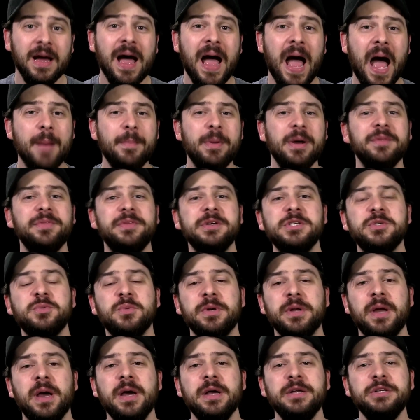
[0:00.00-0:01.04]
How about this
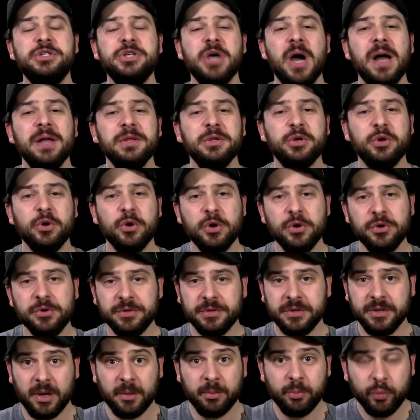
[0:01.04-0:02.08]
one? John
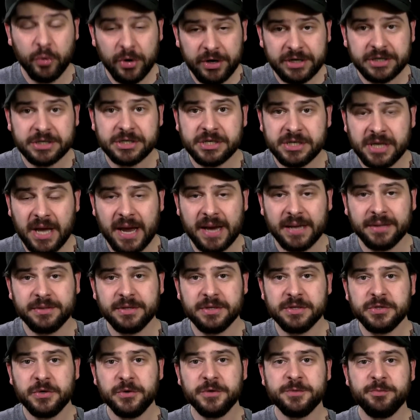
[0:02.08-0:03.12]
Gurdon, a British
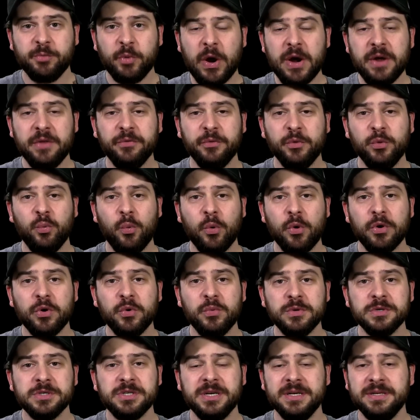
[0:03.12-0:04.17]
scientist whose breakthrough work
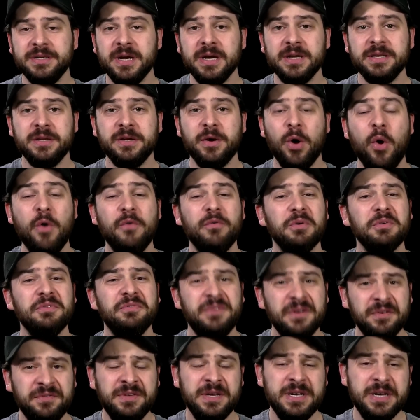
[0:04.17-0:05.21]
was conducted over
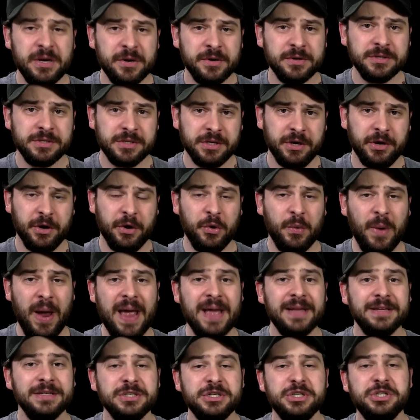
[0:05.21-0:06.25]
fifty years ago,
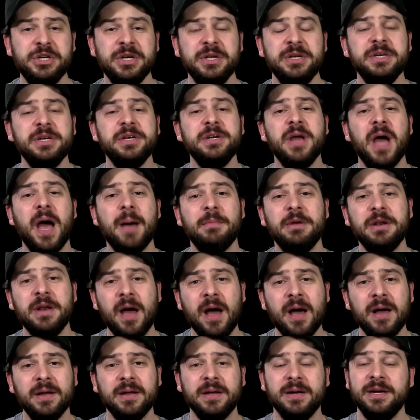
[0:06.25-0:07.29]
and Shinya
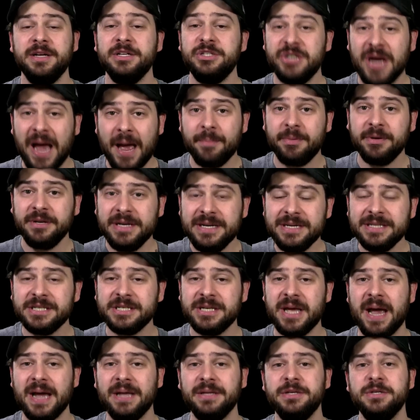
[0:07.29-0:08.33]
Yamanaka, a Japanese
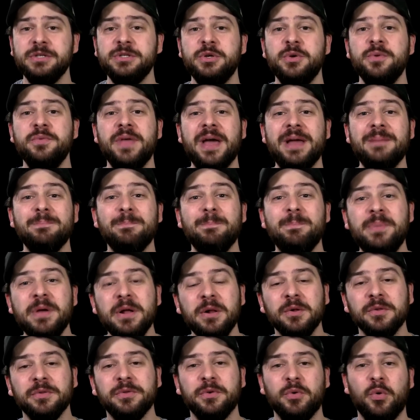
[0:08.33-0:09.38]
scientist who then
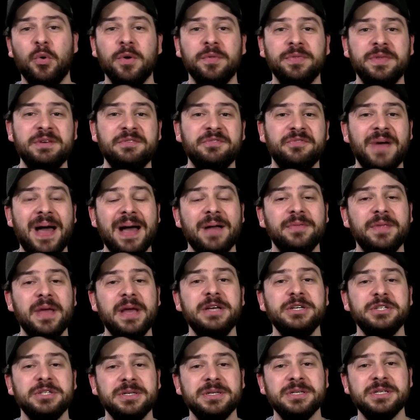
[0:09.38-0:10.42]
built on the
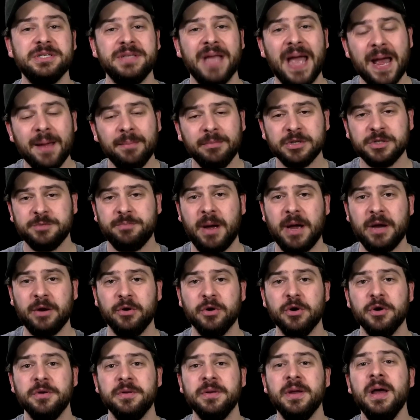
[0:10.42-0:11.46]
foundation established by
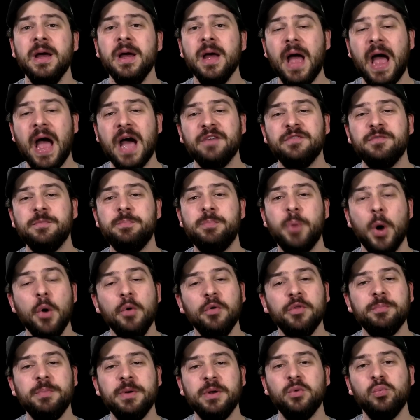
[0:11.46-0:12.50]
Gurdon, have
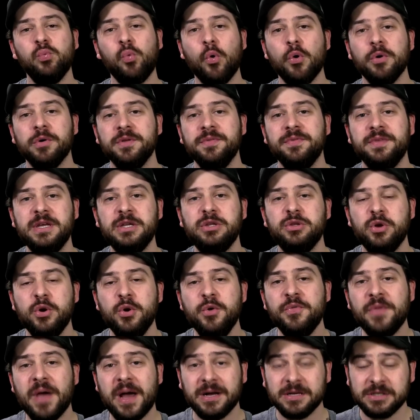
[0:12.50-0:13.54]
both been awarded the
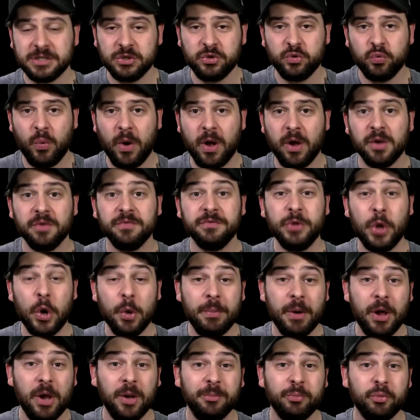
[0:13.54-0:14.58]
two thousand twelve
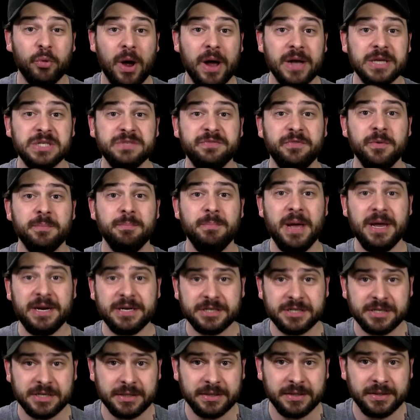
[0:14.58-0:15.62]
Nobel Prize for
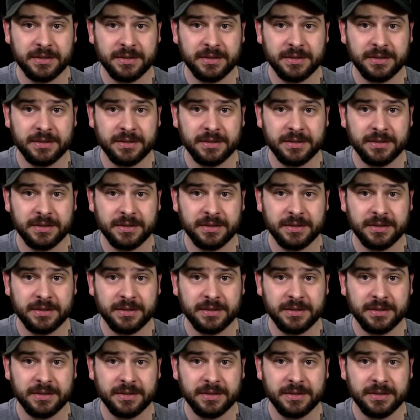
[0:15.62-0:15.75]
Medicine.